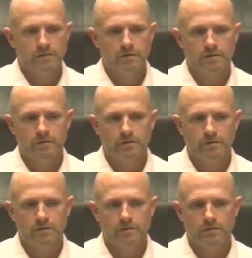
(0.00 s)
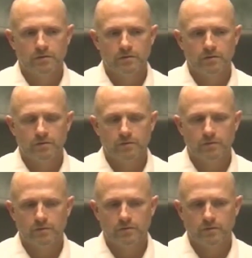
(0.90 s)

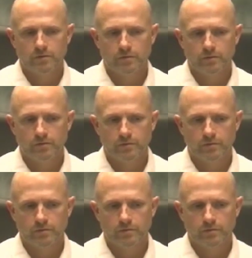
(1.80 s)
No one is speaking in this clip.